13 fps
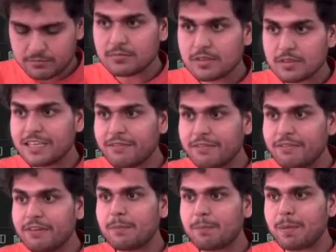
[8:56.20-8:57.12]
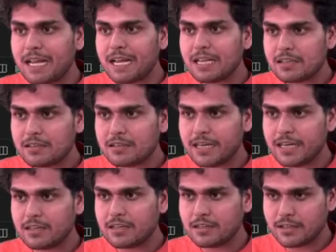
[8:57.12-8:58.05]
Give it a path, right?
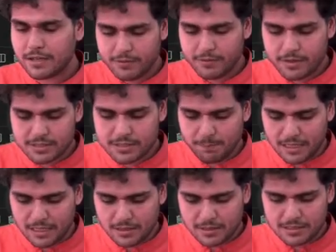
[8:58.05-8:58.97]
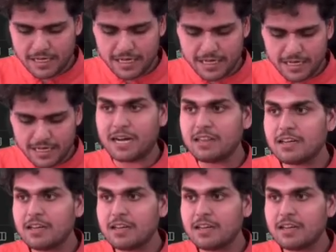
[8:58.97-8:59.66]
Give it some path, /path.